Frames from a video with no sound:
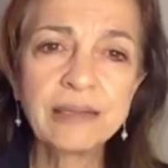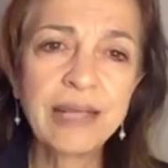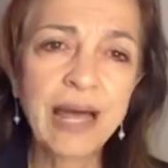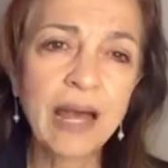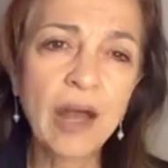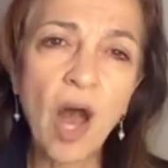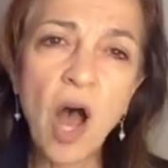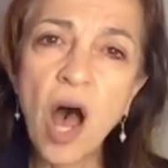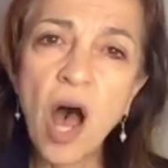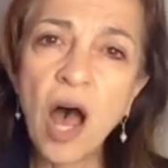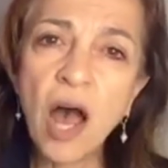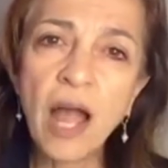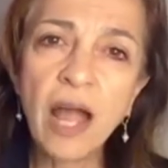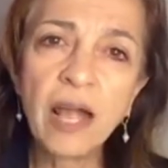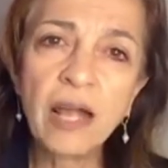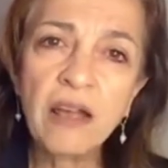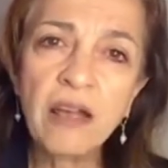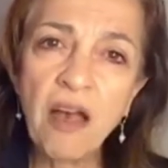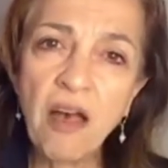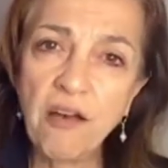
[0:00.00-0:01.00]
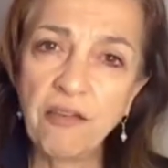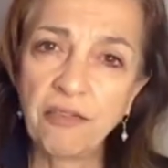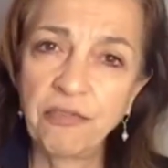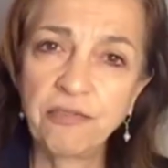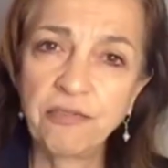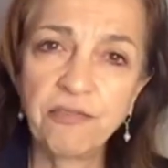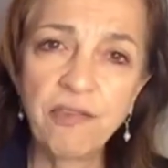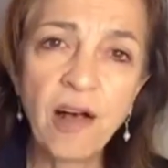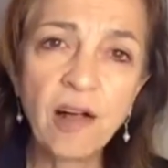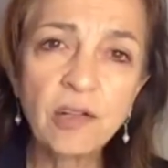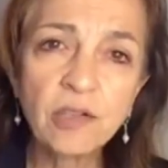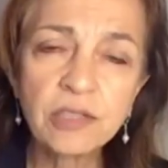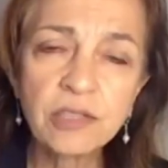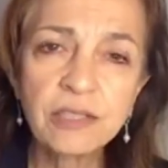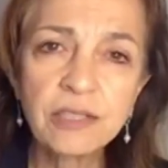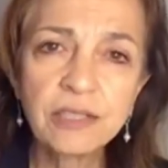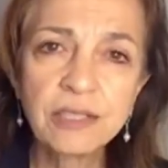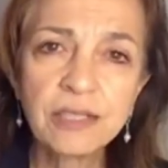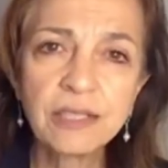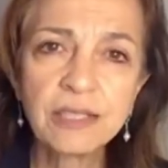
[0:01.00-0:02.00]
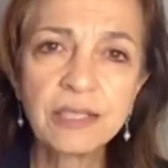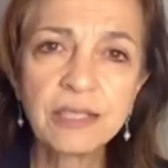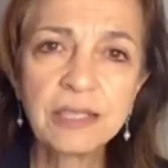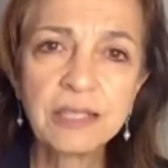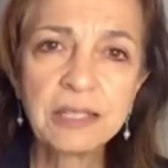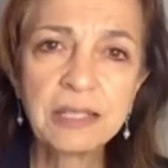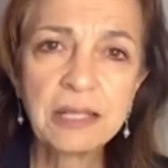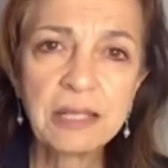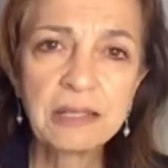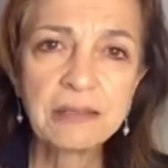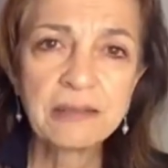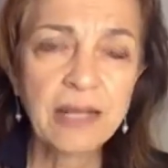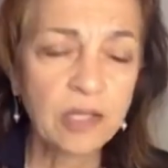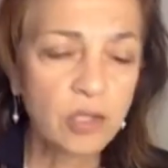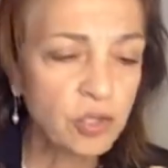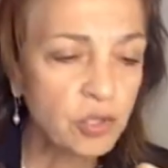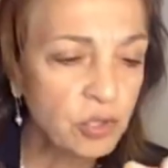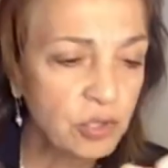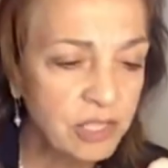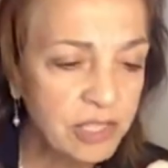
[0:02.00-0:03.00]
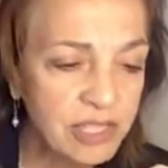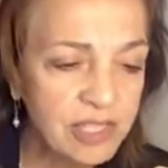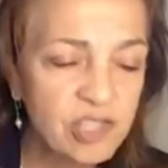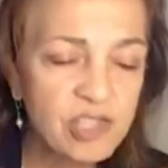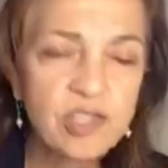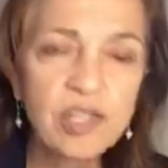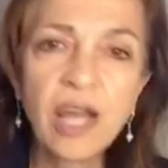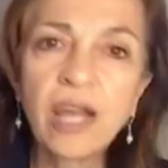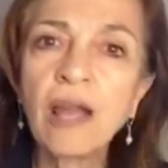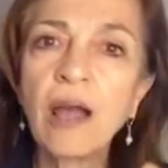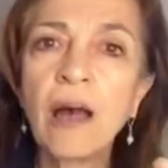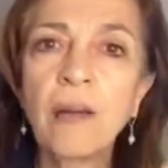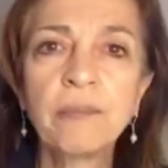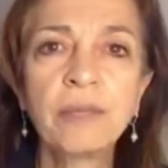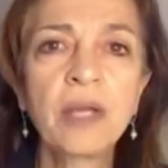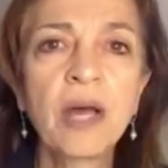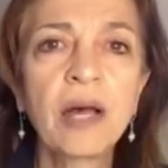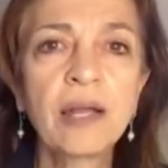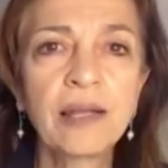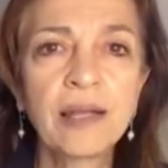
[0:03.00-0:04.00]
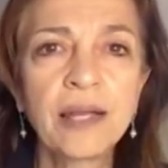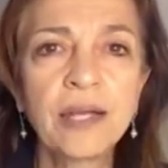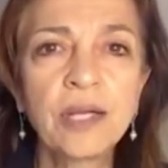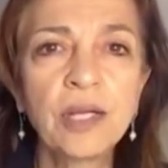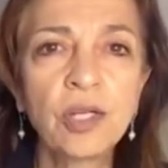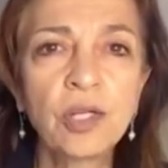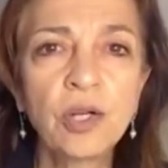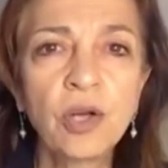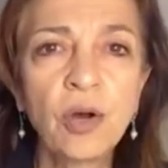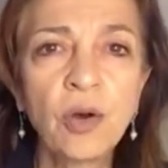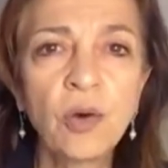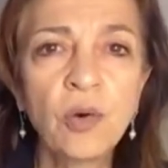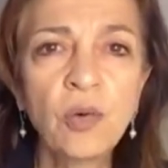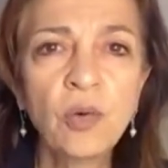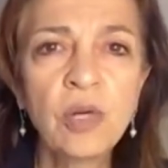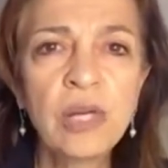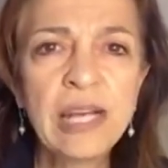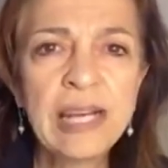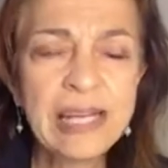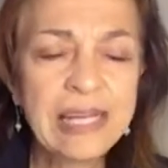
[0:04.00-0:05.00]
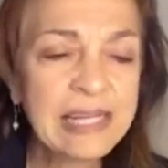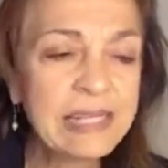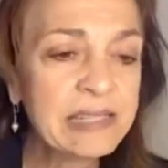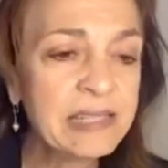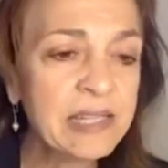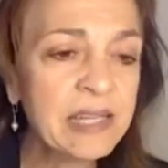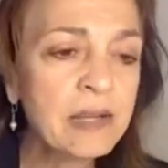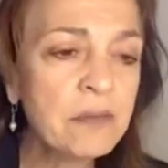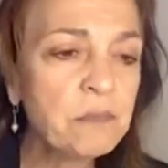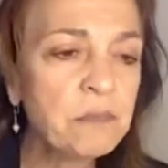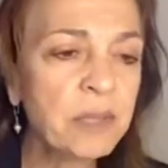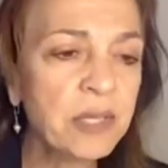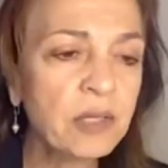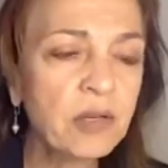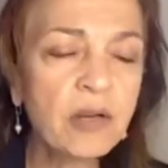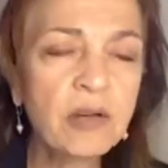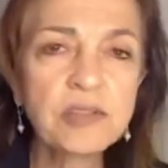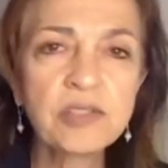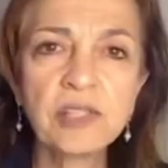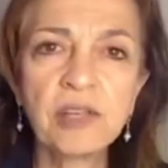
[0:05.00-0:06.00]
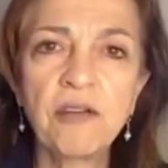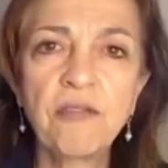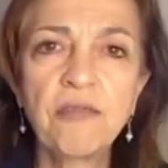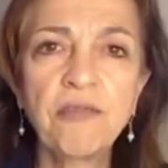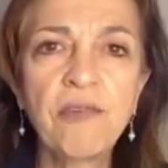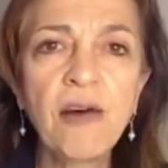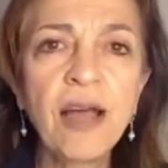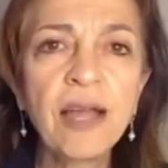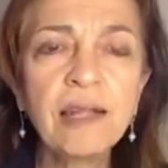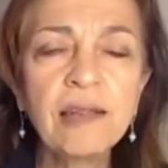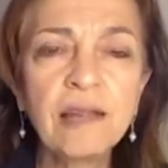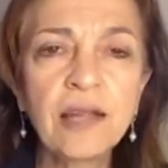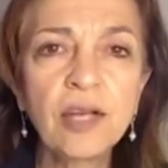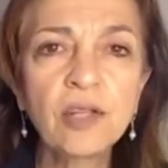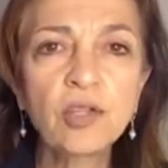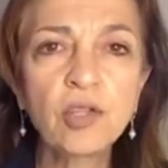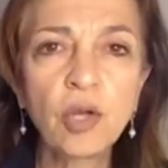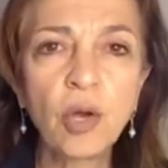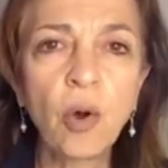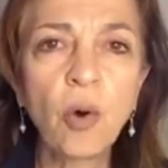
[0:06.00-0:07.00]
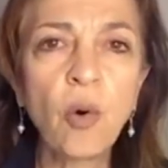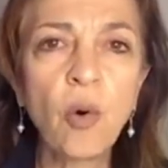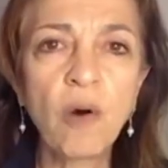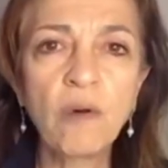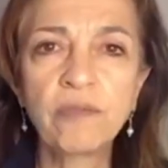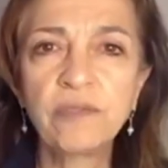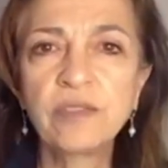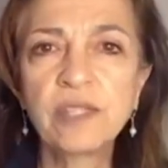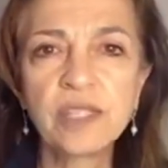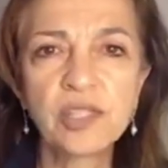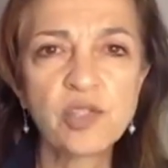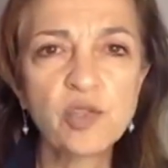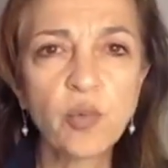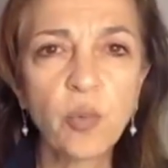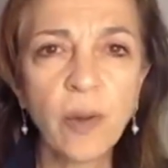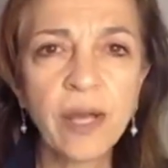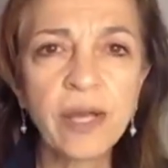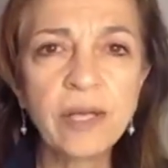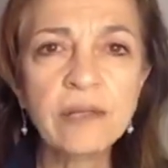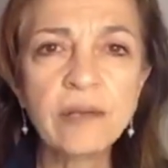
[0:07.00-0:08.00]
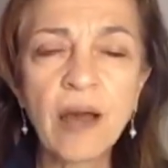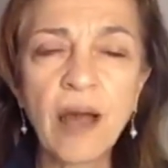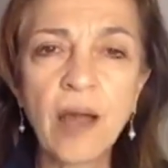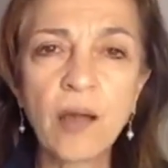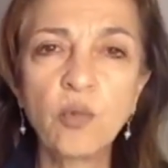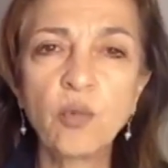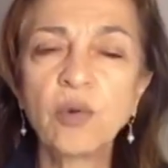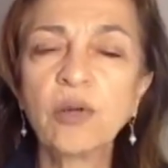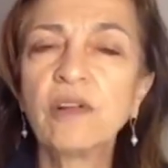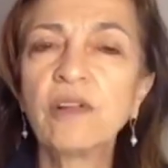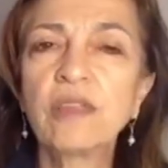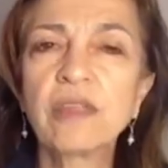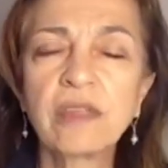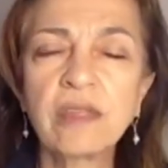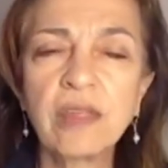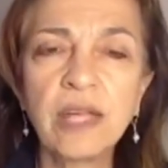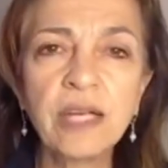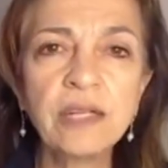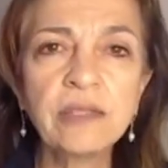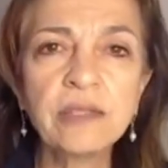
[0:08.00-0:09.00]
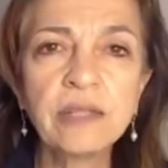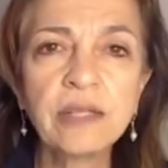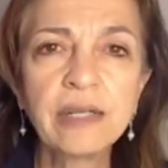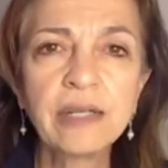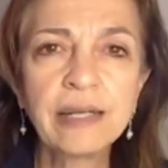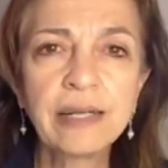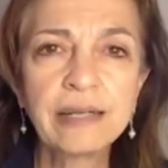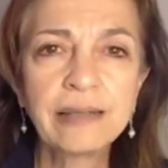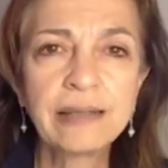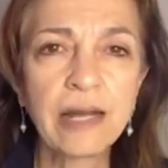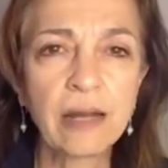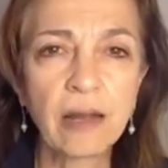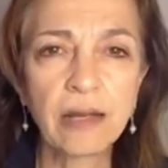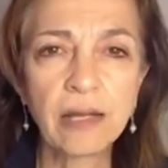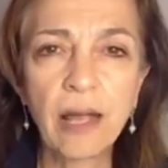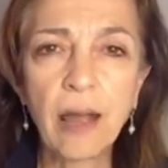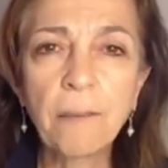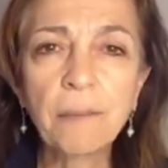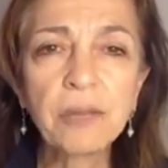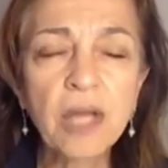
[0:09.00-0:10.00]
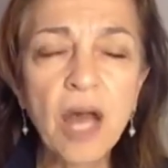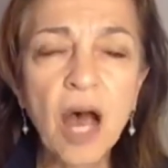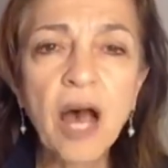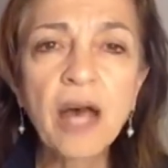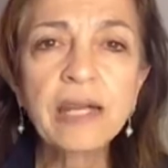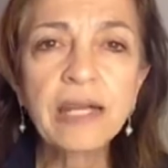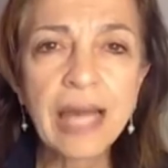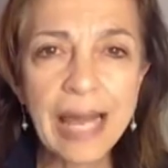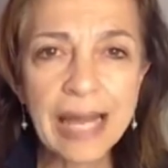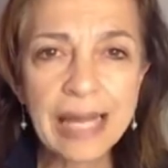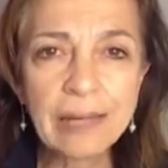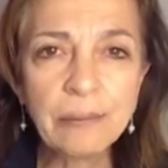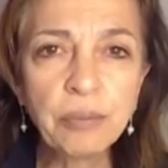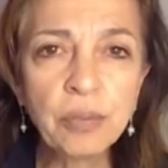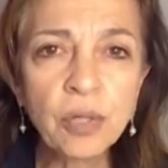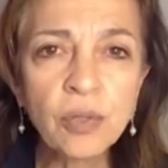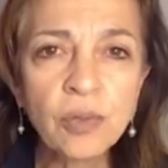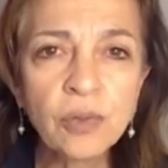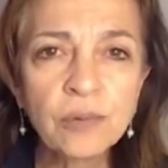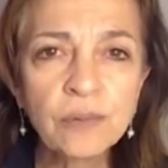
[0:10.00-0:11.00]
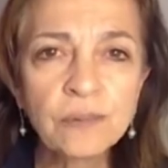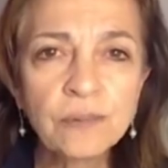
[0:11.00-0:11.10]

that I felt that to this day I'm not letting go. Is it because if I let go of this weight, I will think that I am not able